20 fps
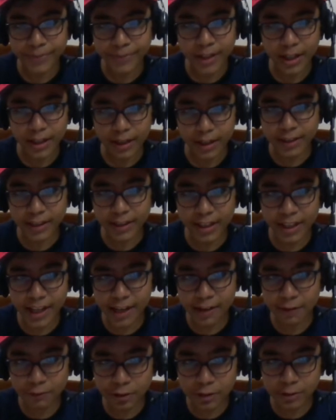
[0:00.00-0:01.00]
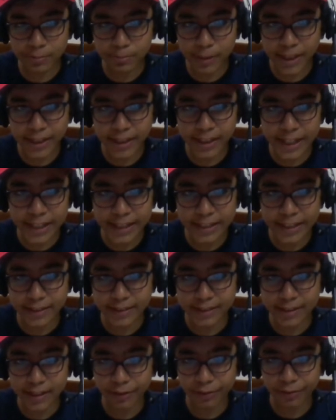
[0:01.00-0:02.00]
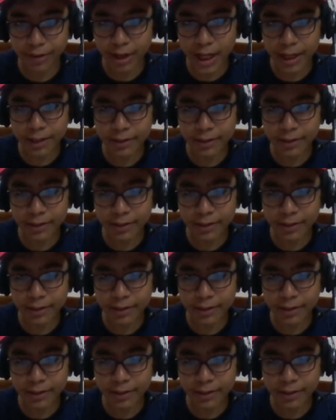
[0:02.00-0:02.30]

And the game was played e takes f5,